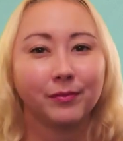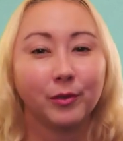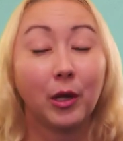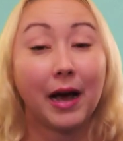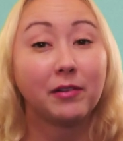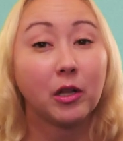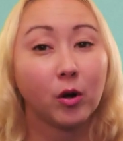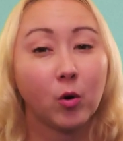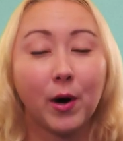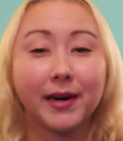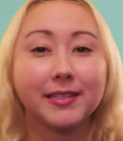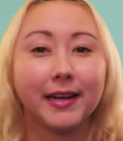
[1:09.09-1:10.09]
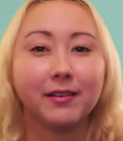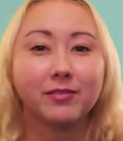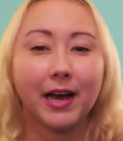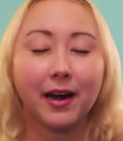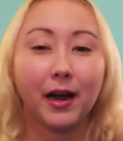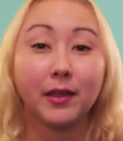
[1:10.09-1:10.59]
You'll have all the quantitative
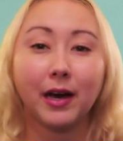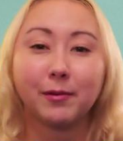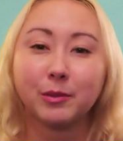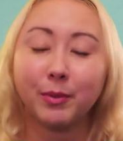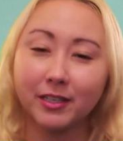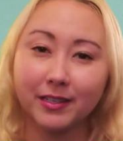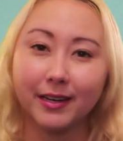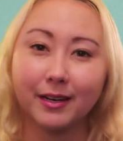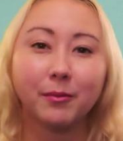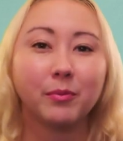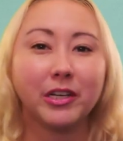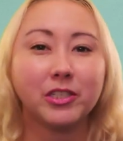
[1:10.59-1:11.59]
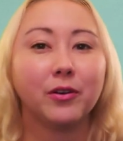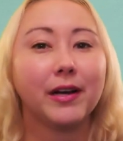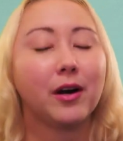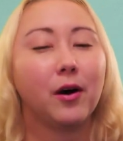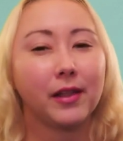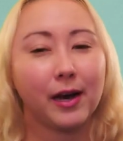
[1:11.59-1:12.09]
data I thought was pertinent, plus you'll
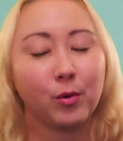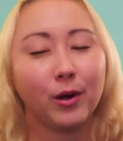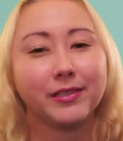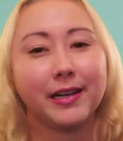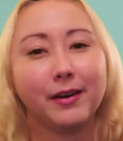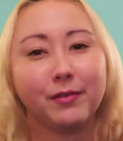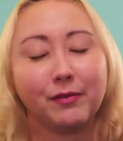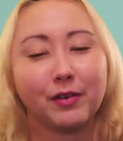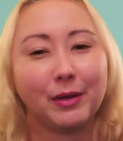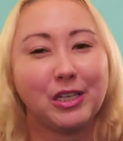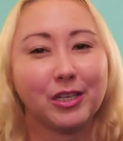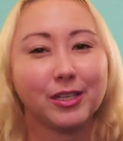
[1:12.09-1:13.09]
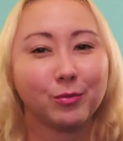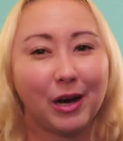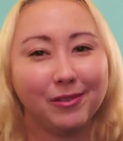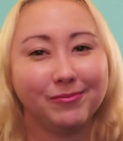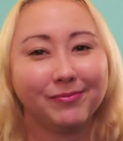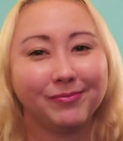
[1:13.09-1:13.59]
get all that qualitative information as well.